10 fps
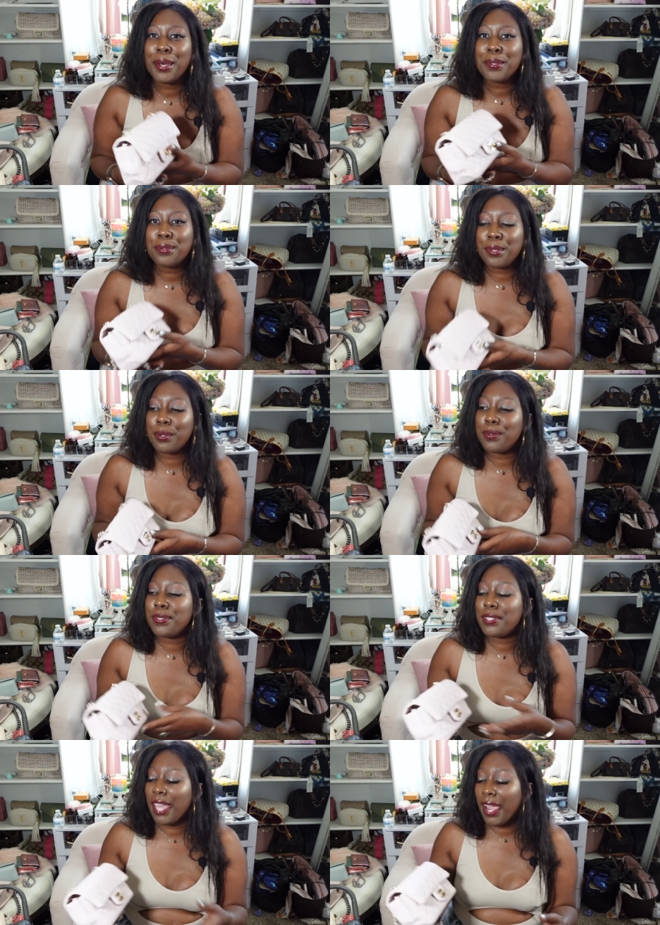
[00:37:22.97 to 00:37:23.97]
so
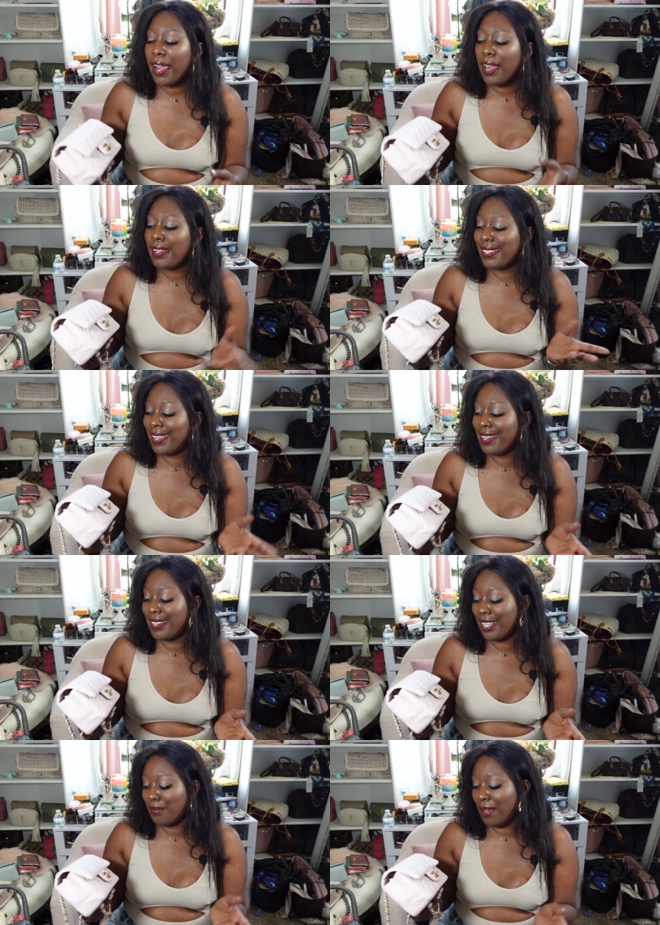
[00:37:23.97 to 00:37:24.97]
scared
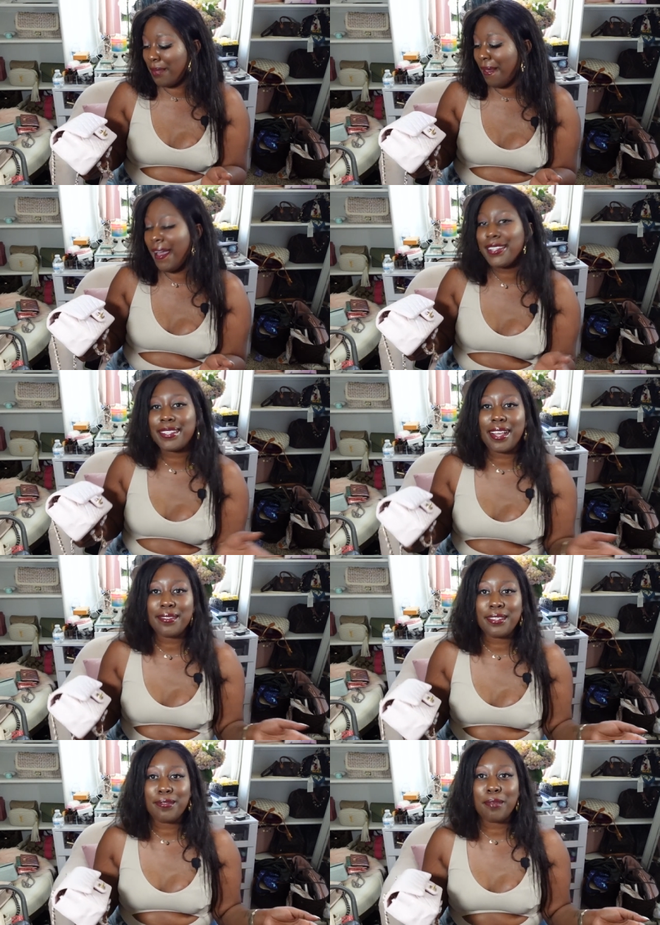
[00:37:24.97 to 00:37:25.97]
sending my bags off
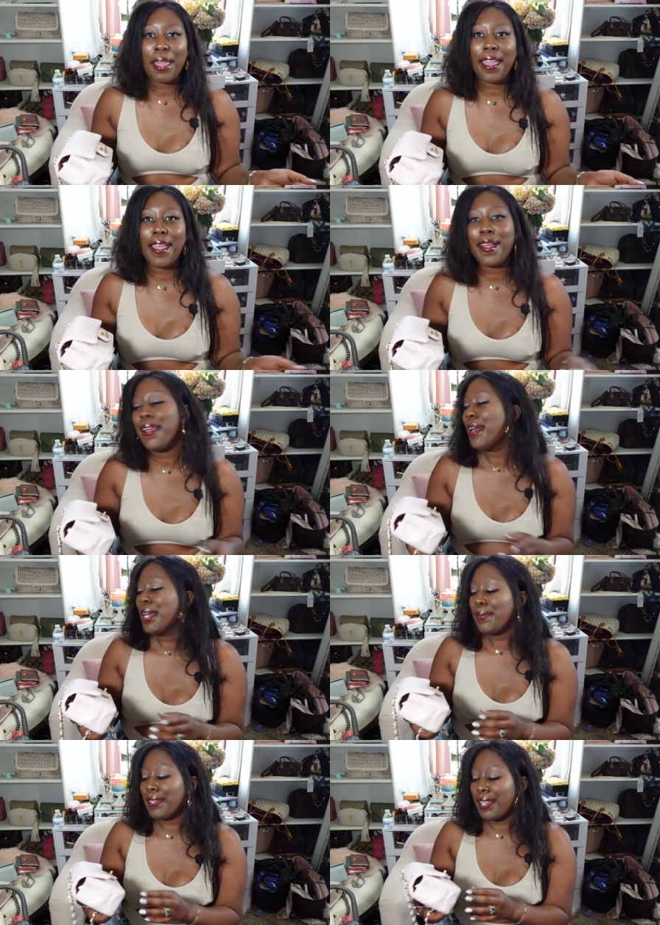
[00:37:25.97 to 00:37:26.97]
to repair
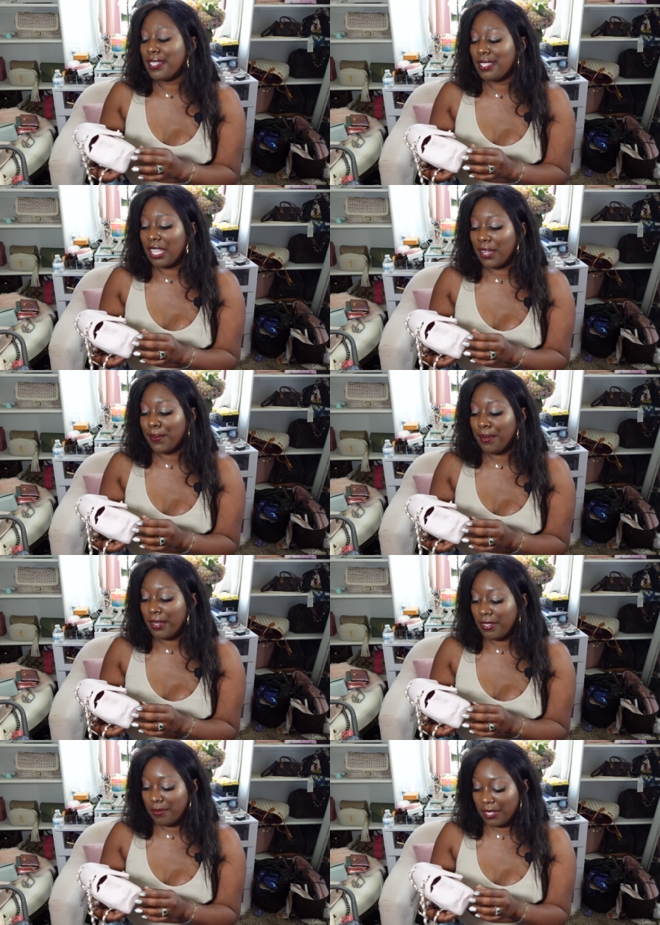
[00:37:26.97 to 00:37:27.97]
because like, what
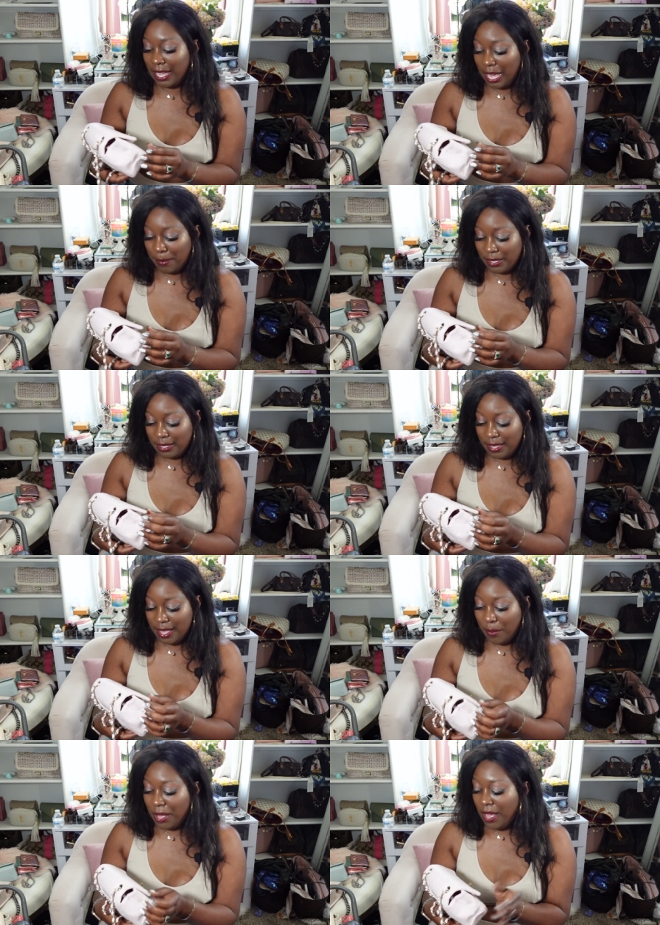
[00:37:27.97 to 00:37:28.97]
if something happens to
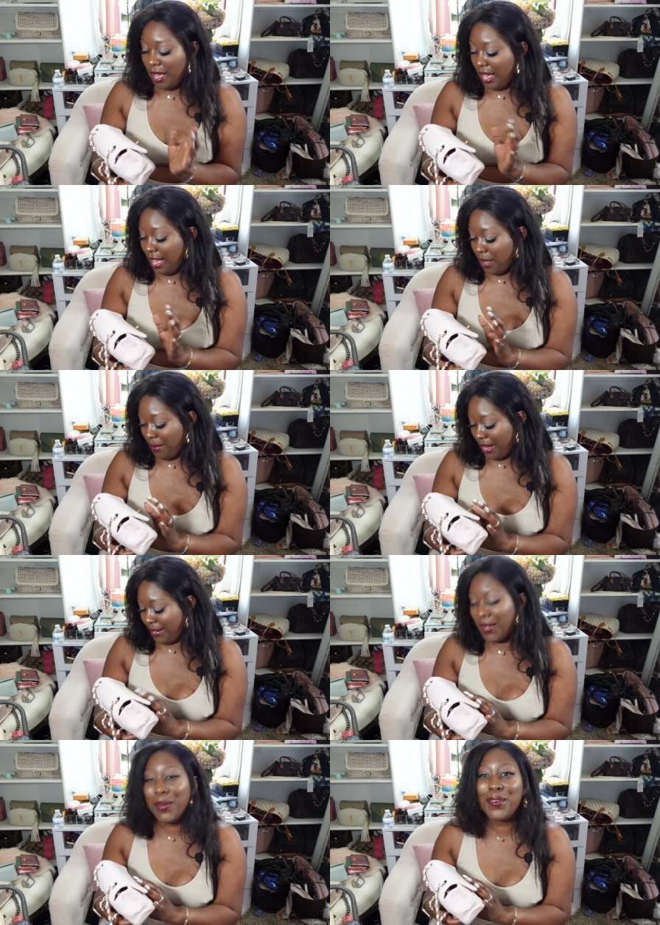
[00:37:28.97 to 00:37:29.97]
them? I
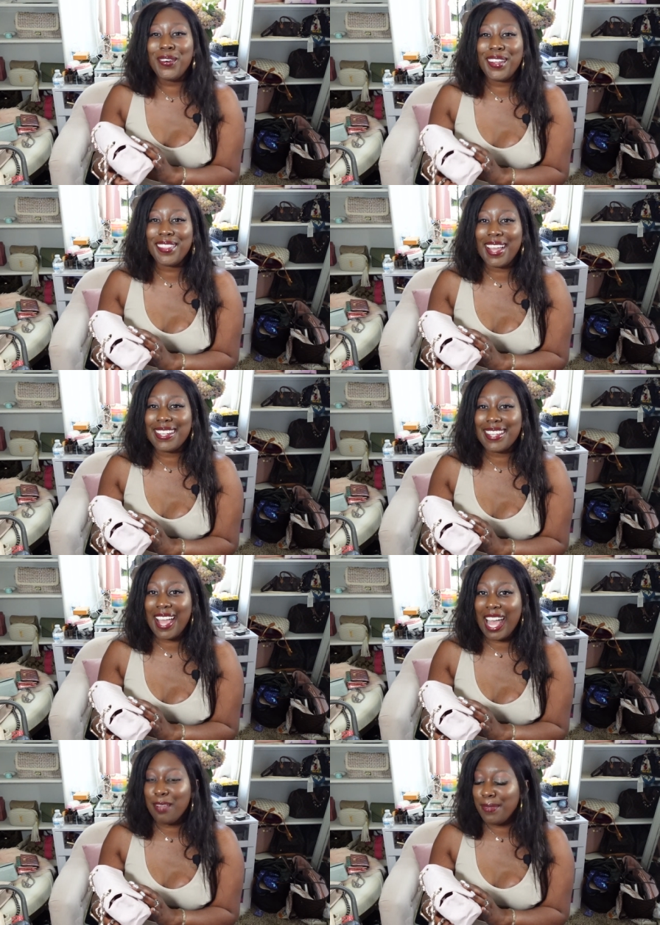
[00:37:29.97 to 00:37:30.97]
don't want that to
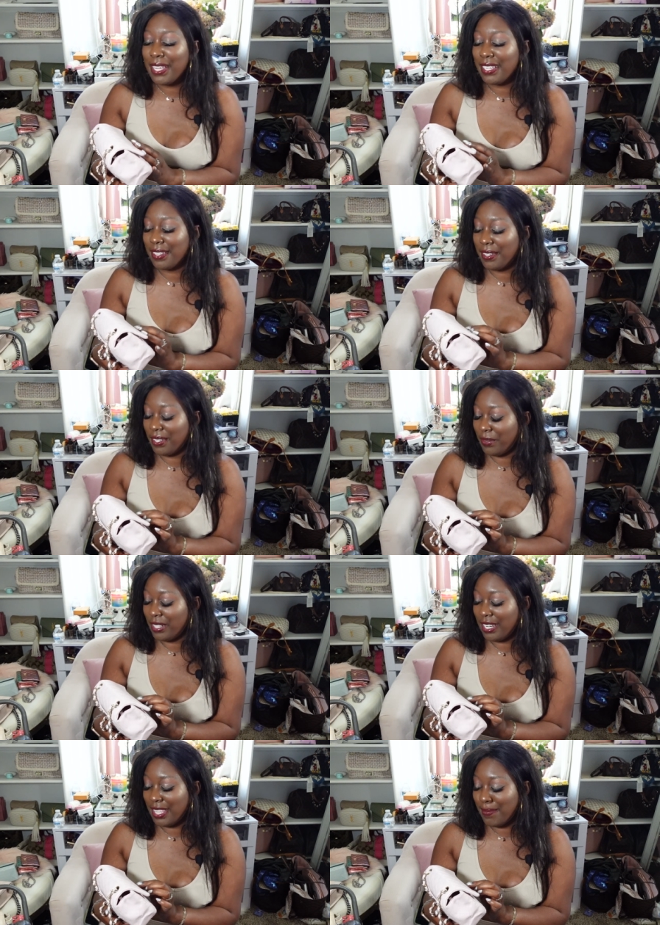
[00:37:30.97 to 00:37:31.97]
happen. You know, I don't
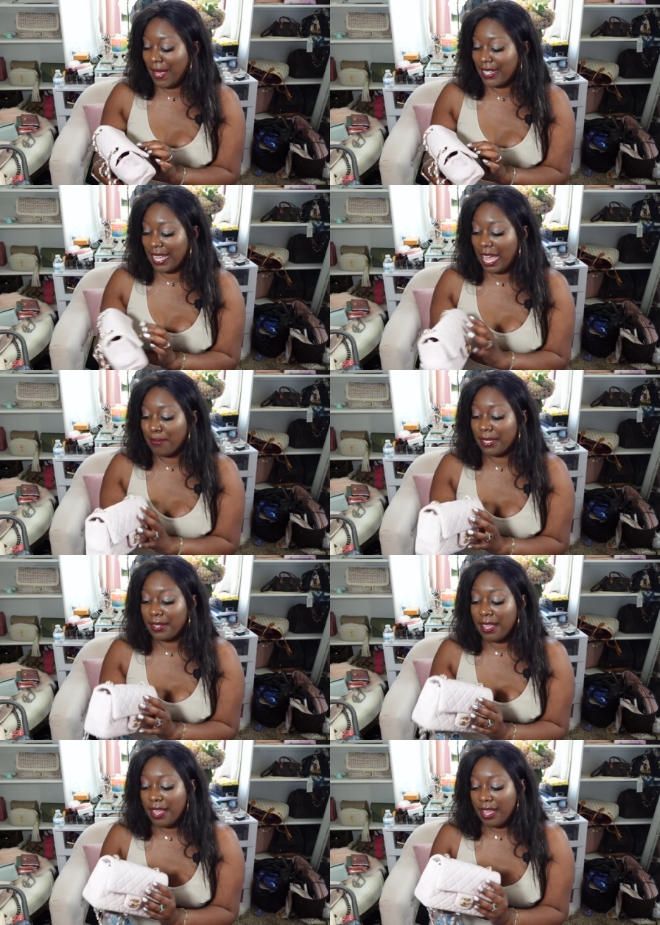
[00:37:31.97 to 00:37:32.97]
want anything bad to happen.